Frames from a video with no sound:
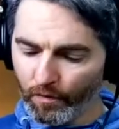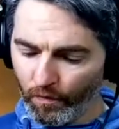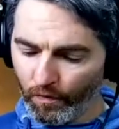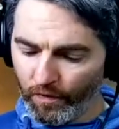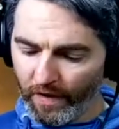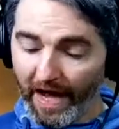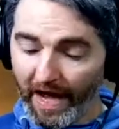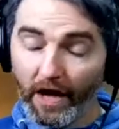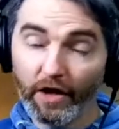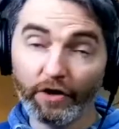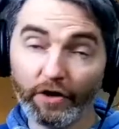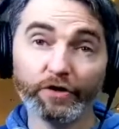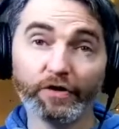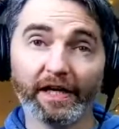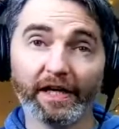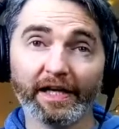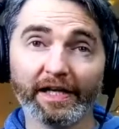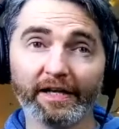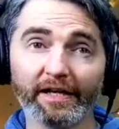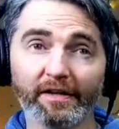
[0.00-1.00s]
on
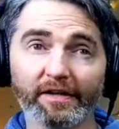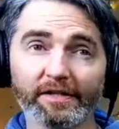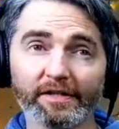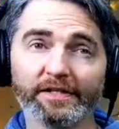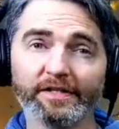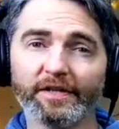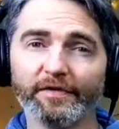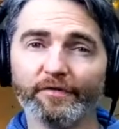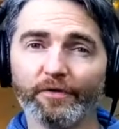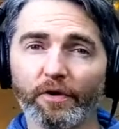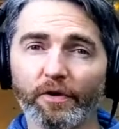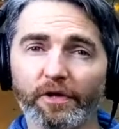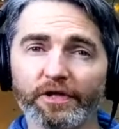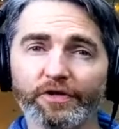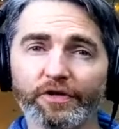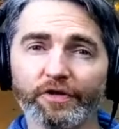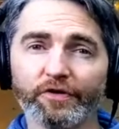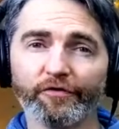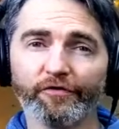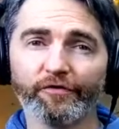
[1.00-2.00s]
Ukulele License. If you want to
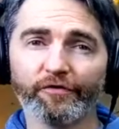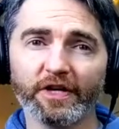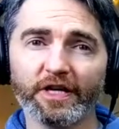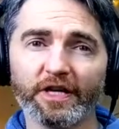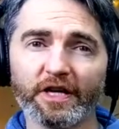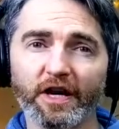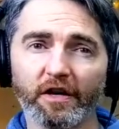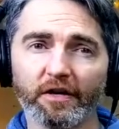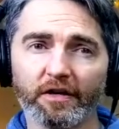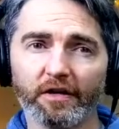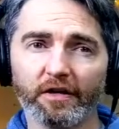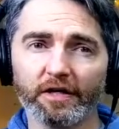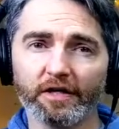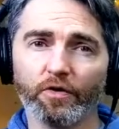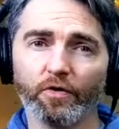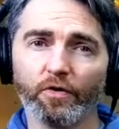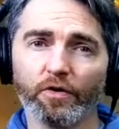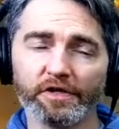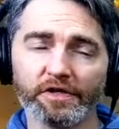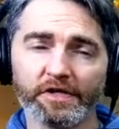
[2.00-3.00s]
do the free online
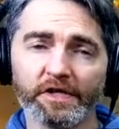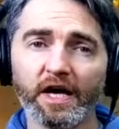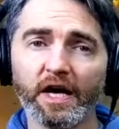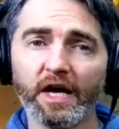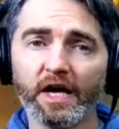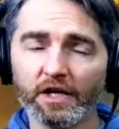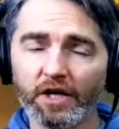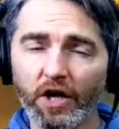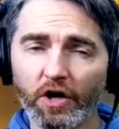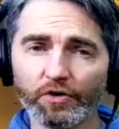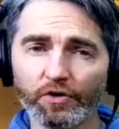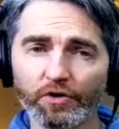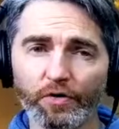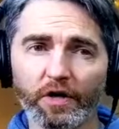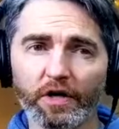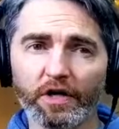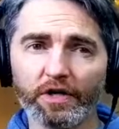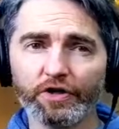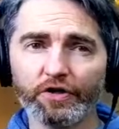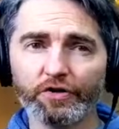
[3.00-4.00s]
course, go to
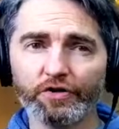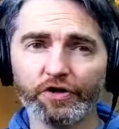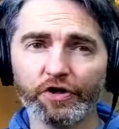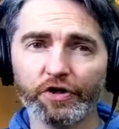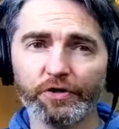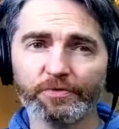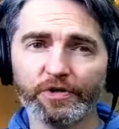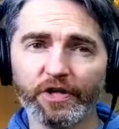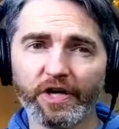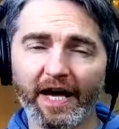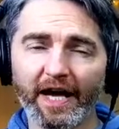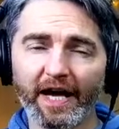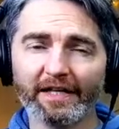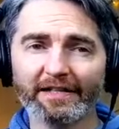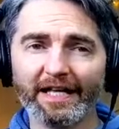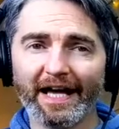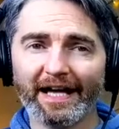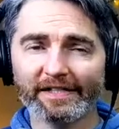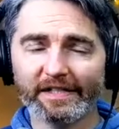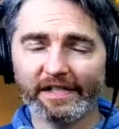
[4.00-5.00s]
our YouTube channel
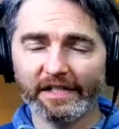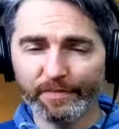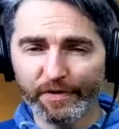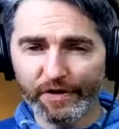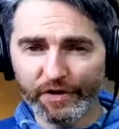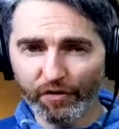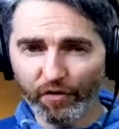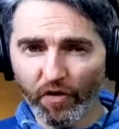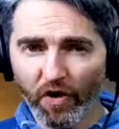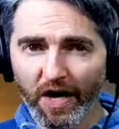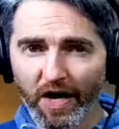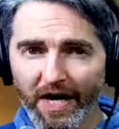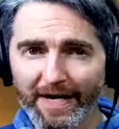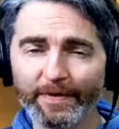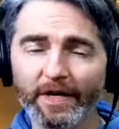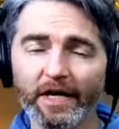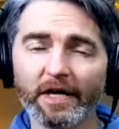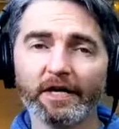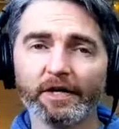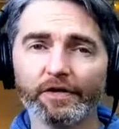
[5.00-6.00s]
and subscribe
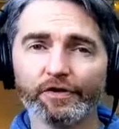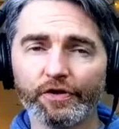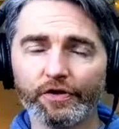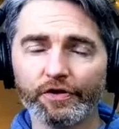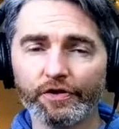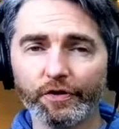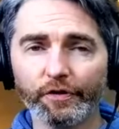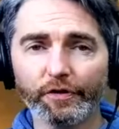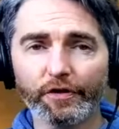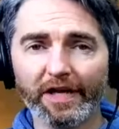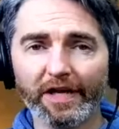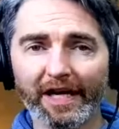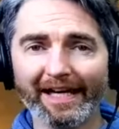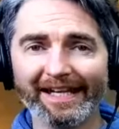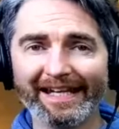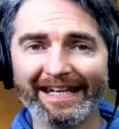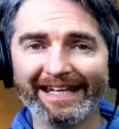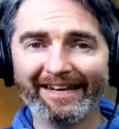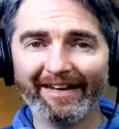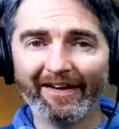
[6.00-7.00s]
to
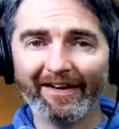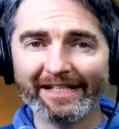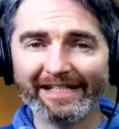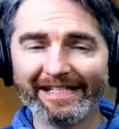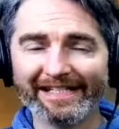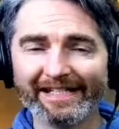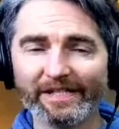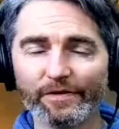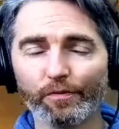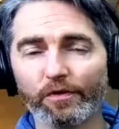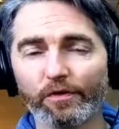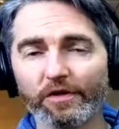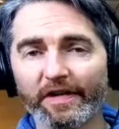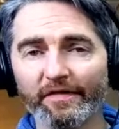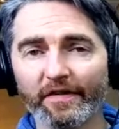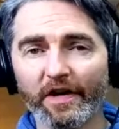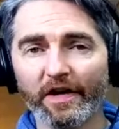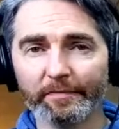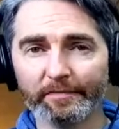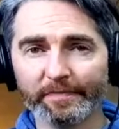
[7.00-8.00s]
Ukulele License. We'll give
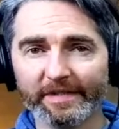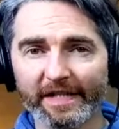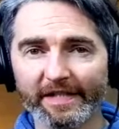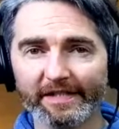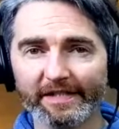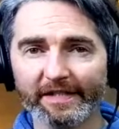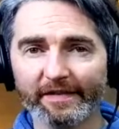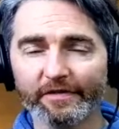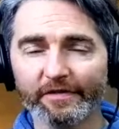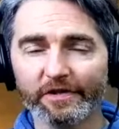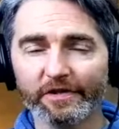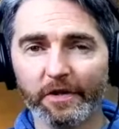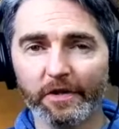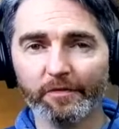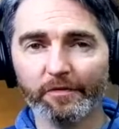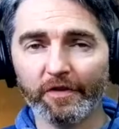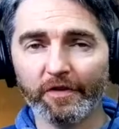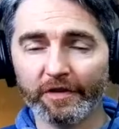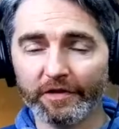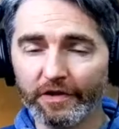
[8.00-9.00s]
you updates every time
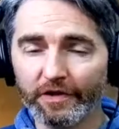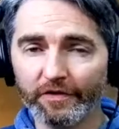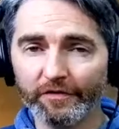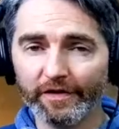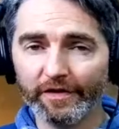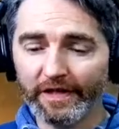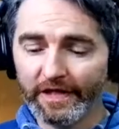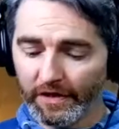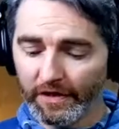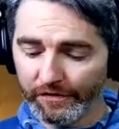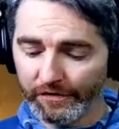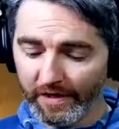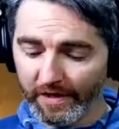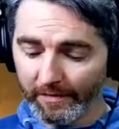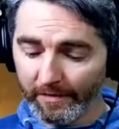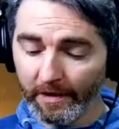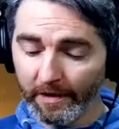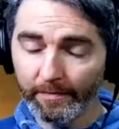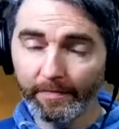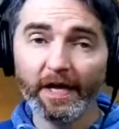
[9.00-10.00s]
we've got new videos
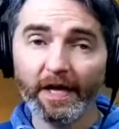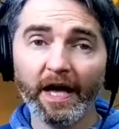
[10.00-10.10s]
coming up.